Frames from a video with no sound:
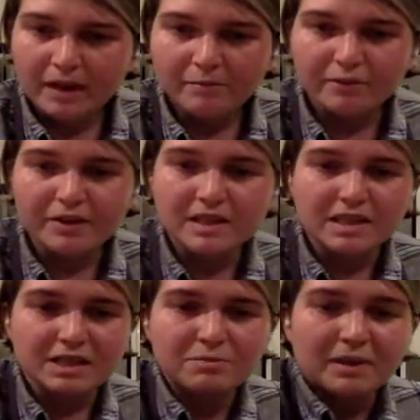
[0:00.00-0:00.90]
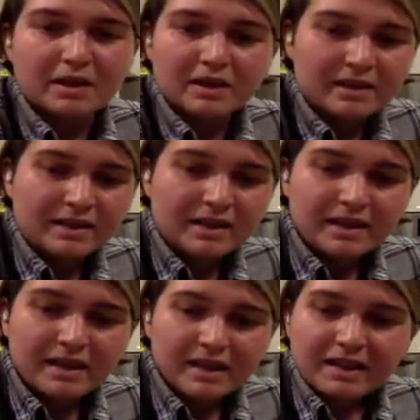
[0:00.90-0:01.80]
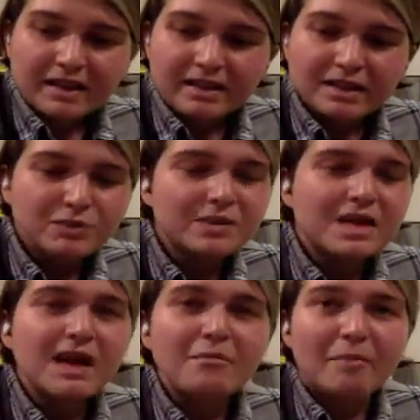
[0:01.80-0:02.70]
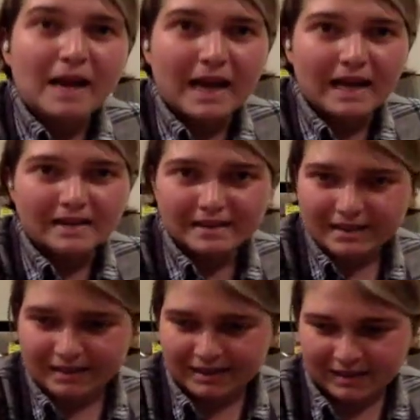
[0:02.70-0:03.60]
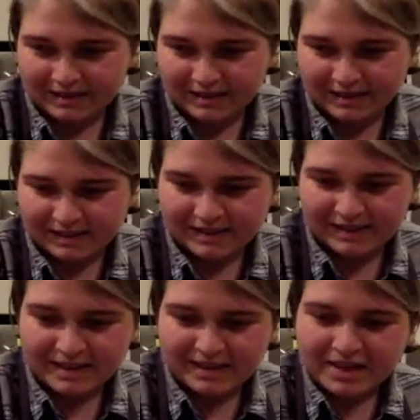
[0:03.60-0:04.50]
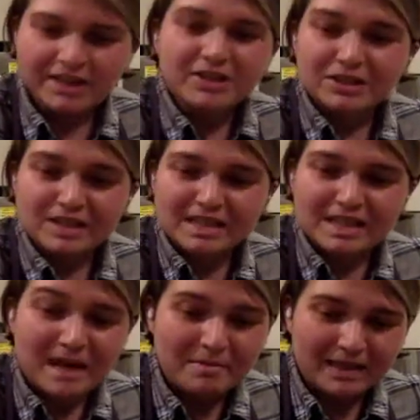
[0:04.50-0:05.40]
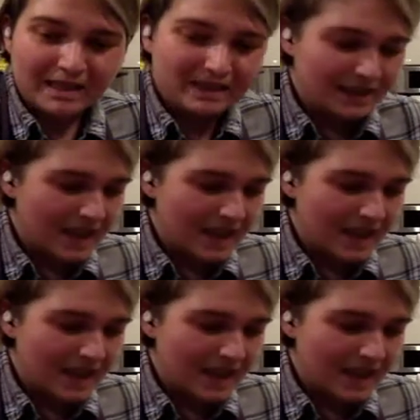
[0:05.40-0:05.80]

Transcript: for this dish. But this was unplanned, so this is happening.